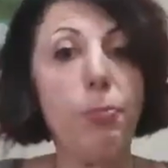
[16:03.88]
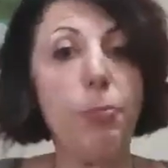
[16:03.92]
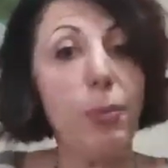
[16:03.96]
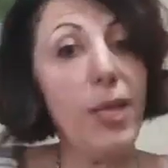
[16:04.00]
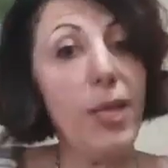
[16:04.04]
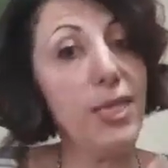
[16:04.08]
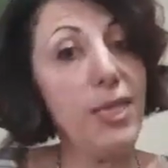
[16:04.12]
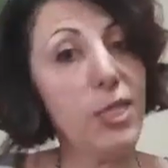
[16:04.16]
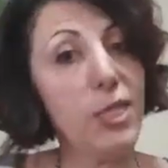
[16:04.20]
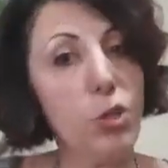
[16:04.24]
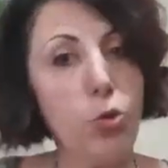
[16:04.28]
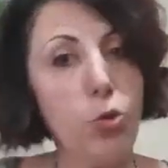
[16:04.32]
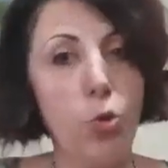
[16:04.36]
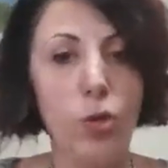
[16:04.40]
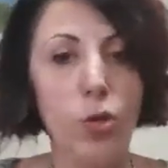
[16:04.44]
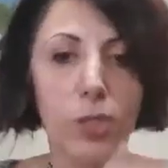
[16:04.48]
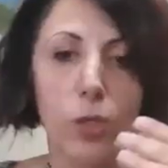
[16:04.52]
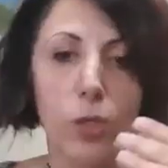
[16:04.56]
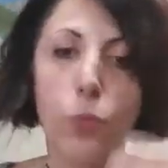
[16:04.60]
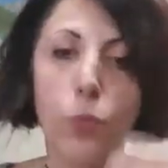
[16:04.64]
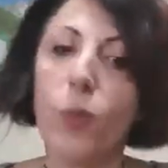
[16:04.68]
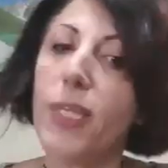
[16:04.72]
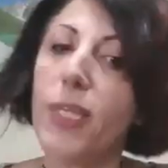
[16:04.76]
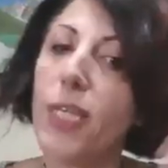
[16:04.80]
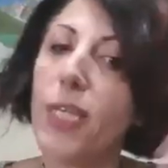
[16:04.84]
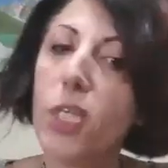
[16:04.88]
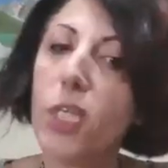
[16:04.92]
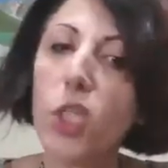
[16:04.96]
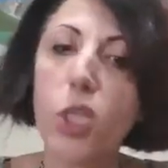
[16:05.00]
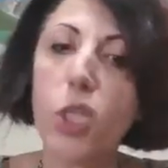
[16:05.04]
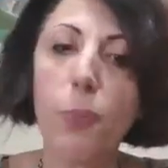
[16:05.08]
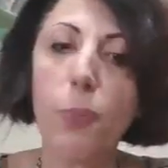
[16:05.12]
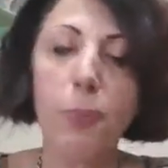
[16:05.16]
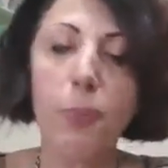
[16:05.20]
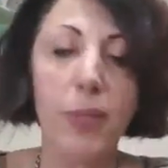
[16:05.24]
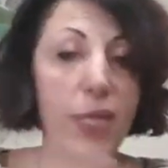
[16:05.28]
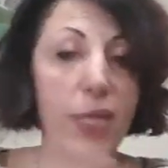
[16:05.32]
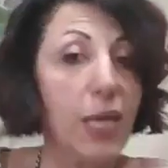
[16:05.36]
place the order, we didn't
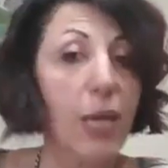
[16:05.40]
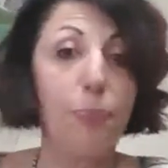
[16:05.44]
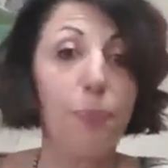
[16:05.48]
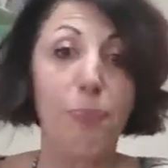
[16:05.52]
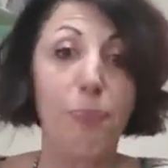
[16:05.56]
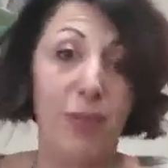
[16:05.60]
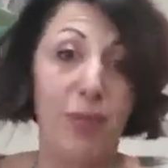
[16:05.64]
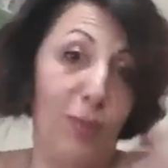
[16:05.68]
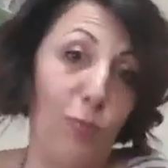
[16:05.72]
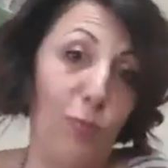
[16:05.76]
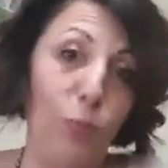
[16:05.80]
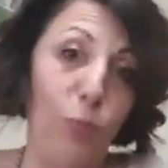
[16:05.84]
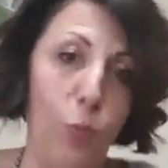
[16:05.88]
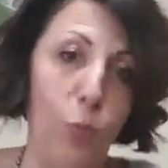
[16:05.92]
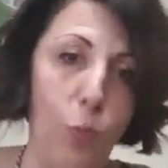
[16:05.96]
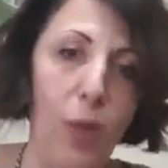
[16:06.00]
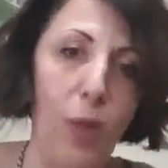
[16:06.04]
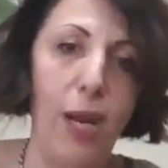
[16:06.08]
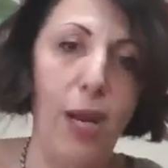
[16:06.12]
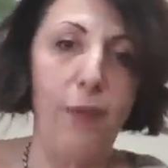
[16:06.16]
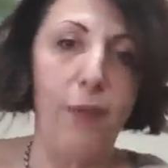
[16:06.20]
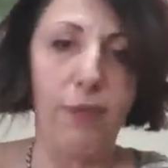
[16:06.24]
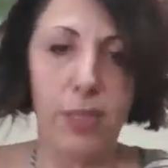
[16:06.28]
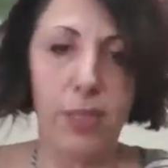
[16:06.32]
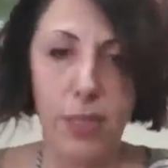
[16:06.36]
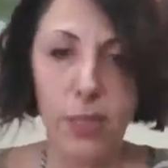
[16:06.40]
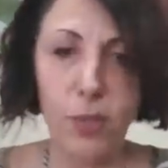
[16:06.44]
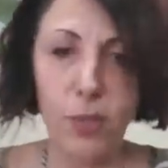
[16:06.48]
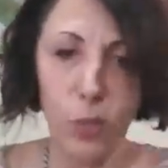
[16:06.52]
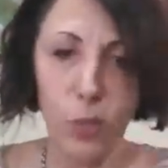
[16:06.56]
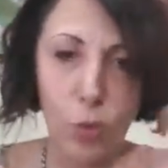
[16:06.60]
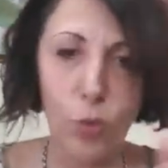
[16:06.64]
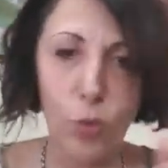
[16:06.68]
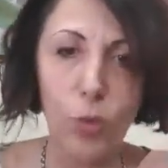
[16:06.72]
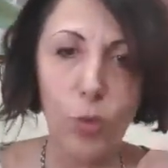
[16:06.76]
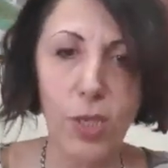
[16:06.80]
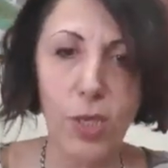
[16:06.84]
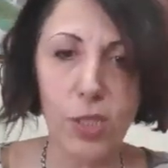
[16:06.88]
ship it yet, but whatever.
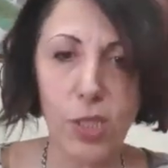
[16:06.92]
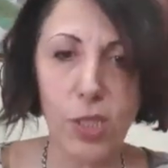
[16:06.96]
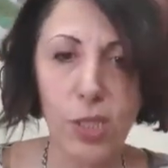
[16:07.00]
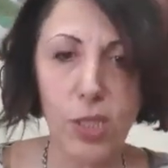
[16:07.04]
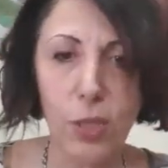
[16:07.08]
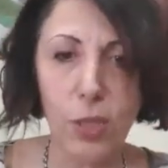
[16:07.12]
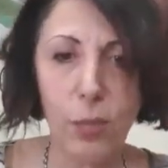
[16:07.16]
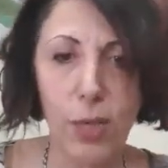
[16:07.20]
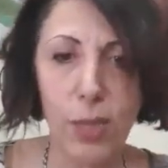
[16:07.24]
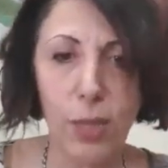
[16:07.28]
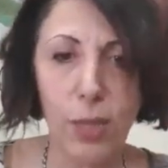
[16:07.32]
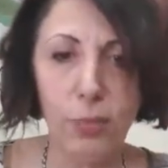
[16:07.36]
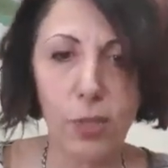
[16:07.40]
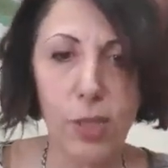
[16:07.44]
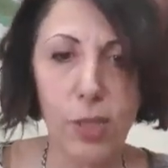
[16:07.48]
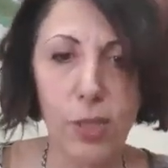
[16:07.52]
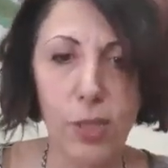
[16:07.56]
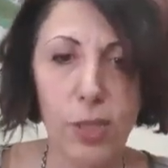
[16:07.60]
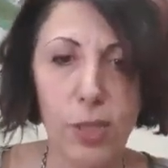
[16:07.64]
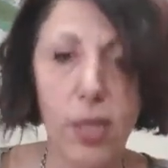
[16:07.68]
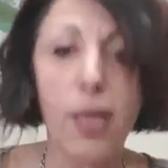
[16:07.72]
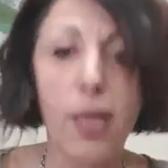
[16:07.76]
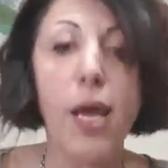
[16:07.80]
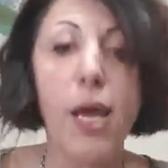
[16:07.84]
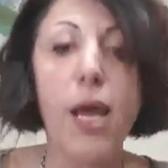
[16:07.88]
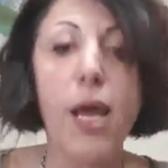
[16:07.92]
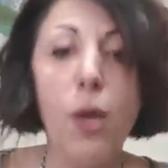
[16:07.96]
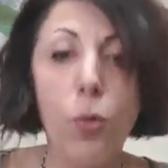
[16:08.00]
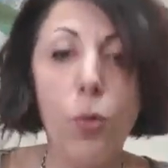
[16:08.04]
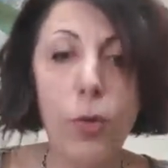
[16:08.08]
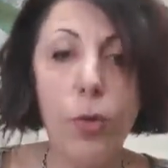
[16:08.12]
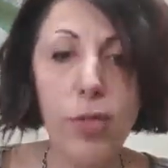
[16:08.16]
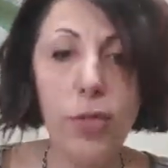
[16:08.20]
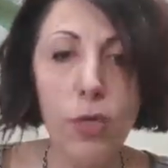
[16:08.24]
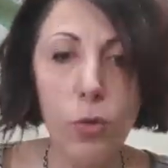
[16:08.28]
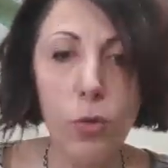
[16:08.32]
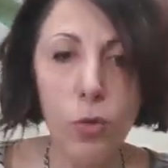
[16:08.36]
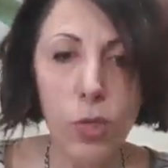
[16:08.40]
So you understand what I'm trying to say.
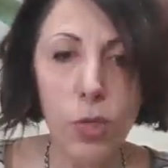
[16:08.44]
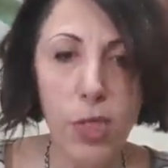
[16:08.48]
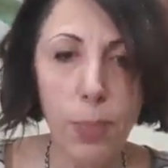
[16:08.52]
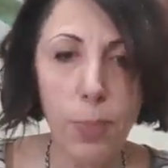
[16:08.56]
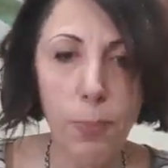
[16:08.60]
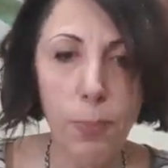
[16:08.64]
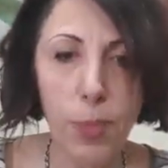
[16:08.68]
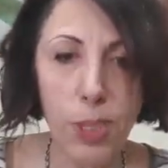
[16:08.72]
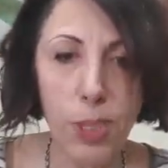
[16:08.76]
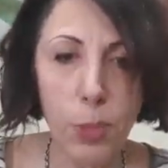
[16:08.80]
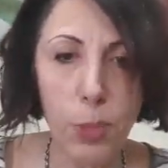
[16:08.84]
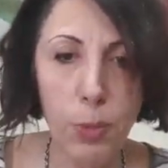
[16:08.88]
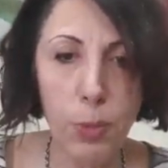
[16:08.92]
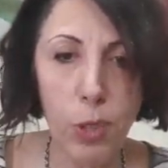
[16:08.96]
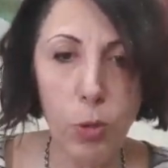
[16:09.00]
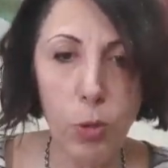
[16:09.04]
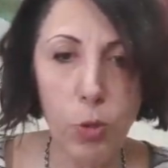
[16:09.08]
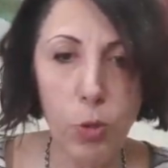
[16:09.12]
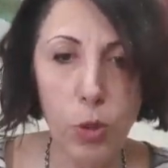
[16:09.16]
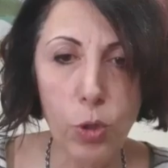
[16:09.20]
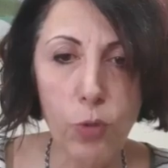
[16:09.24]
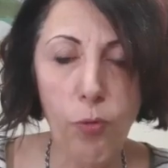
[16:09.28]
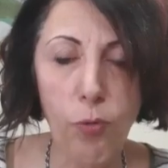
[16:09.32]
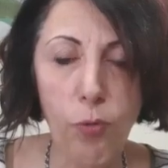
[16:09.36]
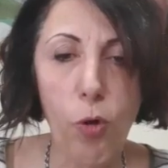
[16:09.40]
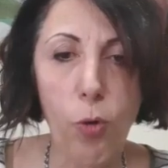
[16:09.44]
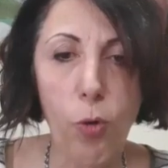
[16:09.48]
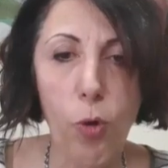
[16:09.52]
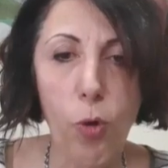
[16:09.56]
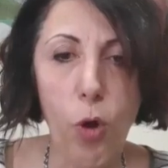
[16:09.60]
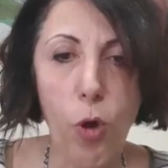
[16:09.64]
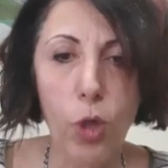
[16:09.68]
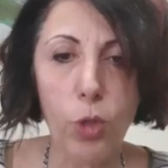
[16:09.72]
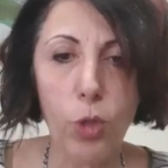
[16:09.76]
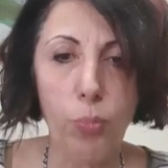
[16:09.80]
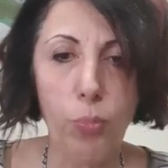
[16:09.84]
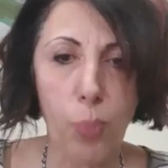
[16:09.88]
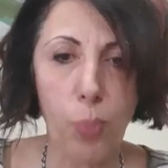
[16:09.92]
Will the new SIMPLEX be used for
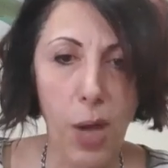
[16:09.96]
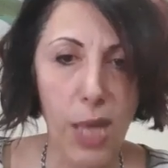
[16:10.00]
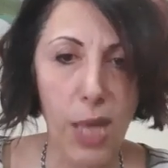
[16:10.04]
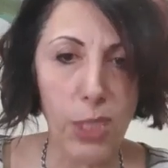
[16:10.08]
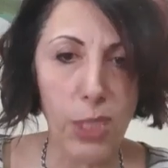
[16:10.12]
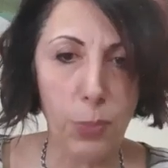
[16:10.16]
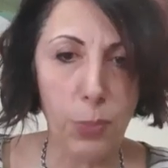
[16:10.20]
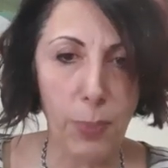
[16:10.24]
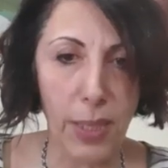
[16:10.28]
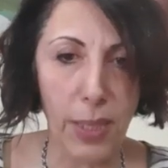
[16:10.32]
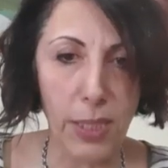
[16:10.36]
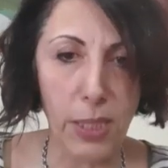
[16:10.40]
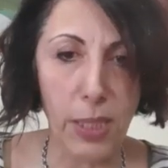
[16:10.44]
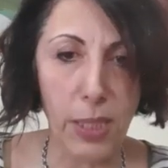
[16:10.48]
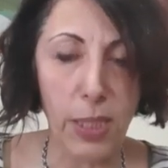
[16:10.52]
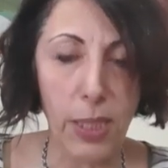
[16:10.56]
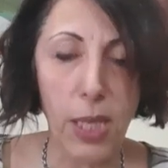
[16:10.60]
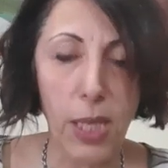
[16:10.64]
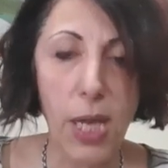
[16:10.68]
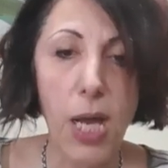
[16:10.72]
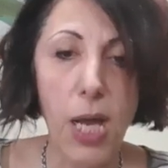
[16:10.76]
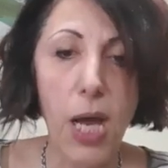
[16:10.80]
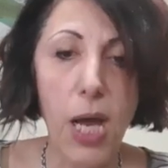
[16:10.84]
gold prospecting?